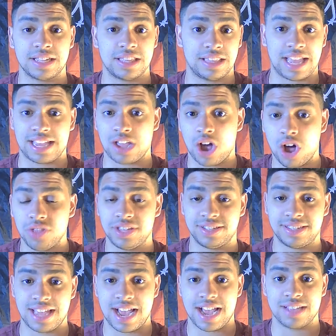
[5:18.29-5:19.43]
like all these
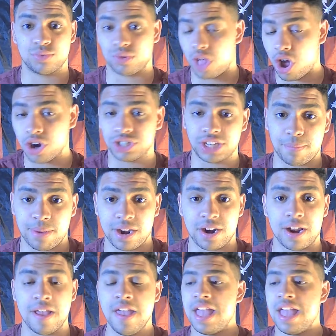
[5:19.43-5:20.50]
guys with RJ Barrett.